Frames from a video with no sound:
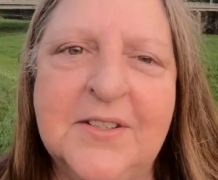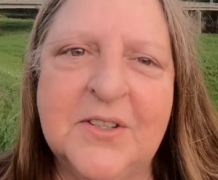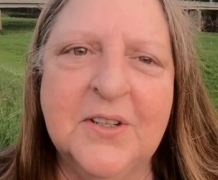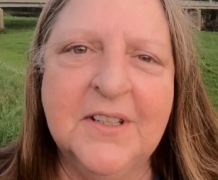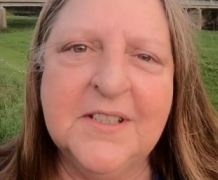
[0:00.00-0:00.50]

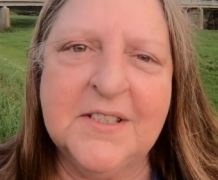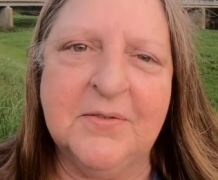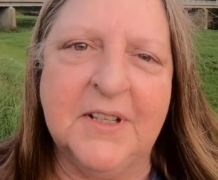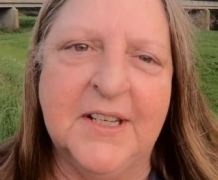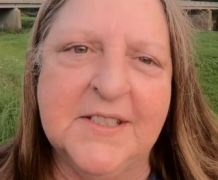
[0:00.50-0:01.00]
These early
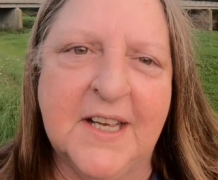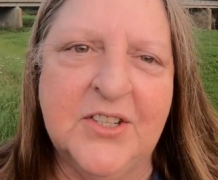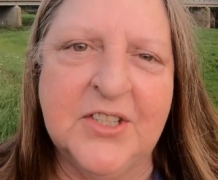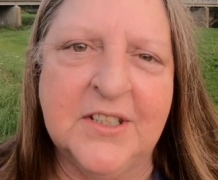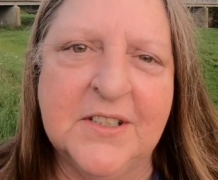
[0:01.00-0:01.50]

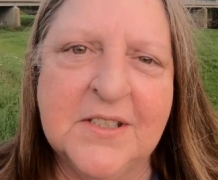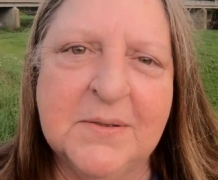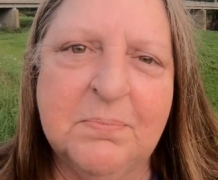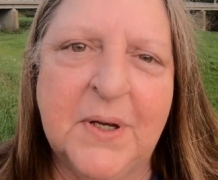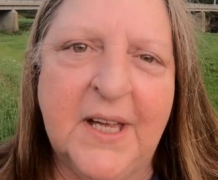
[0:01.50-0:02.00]
civilizations
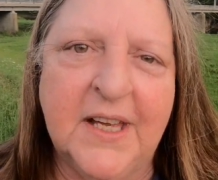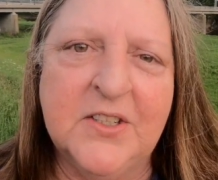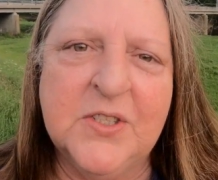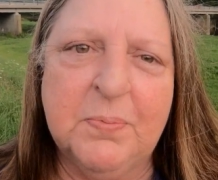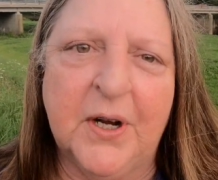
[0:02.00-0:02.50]
began to
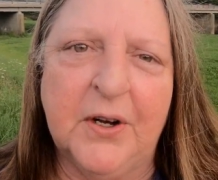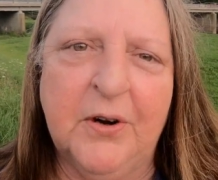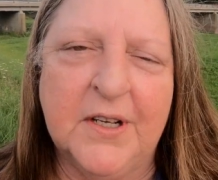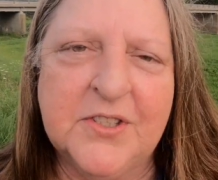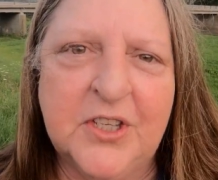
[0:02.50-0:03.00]
spread
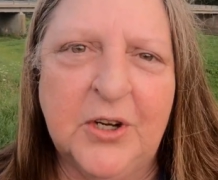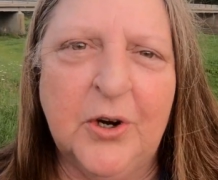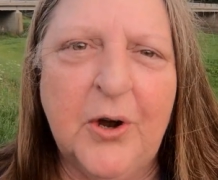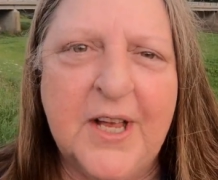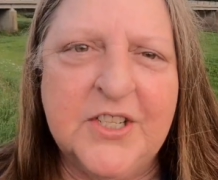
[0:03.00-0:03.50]
across the
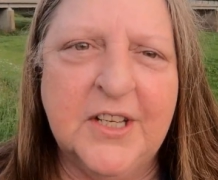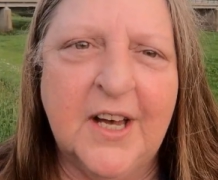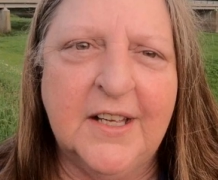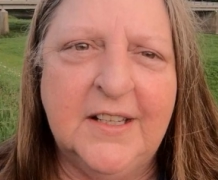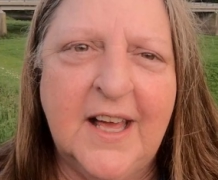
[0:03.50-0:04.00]
Euro-Asian
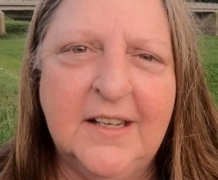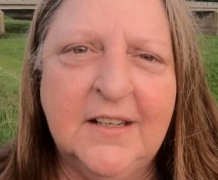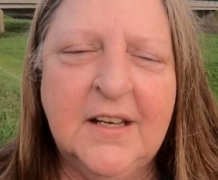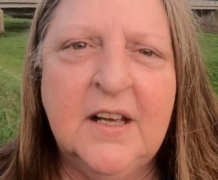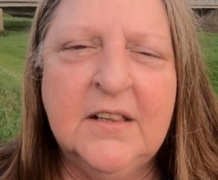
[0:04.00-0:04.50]
continent.
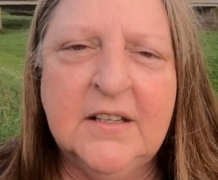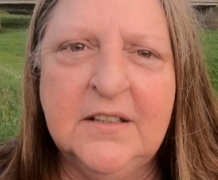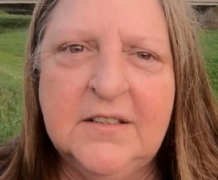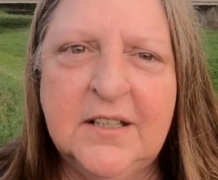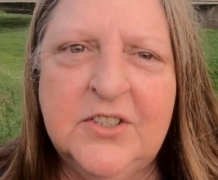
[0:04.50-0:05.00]

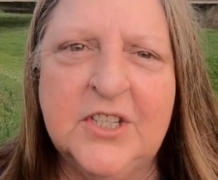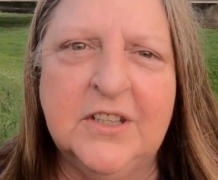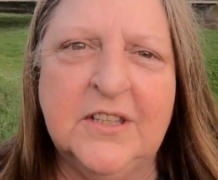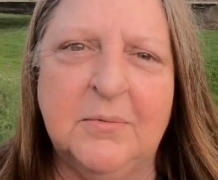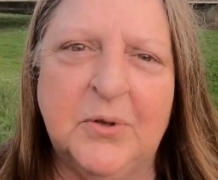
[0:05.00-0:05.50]
The
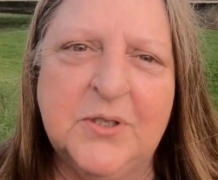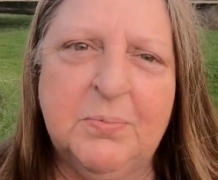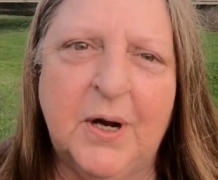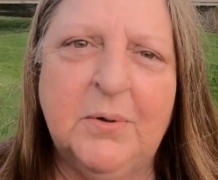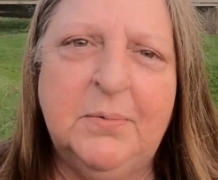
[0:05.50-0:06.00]
contingent that
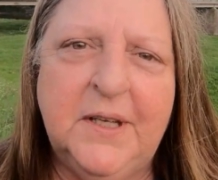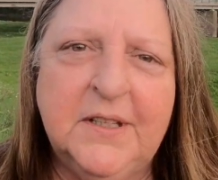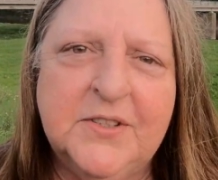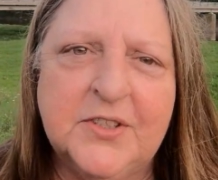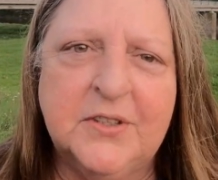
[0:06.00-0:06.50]
most
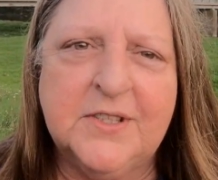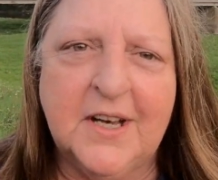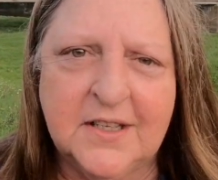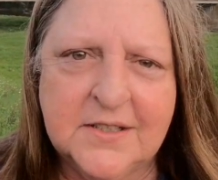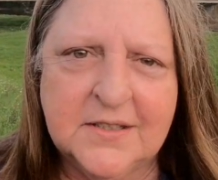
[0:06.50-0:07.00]
probably
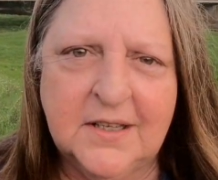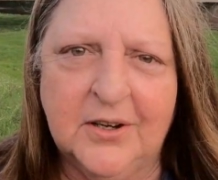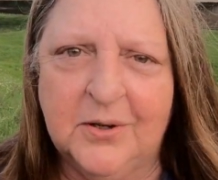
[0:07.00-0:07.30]
concerns us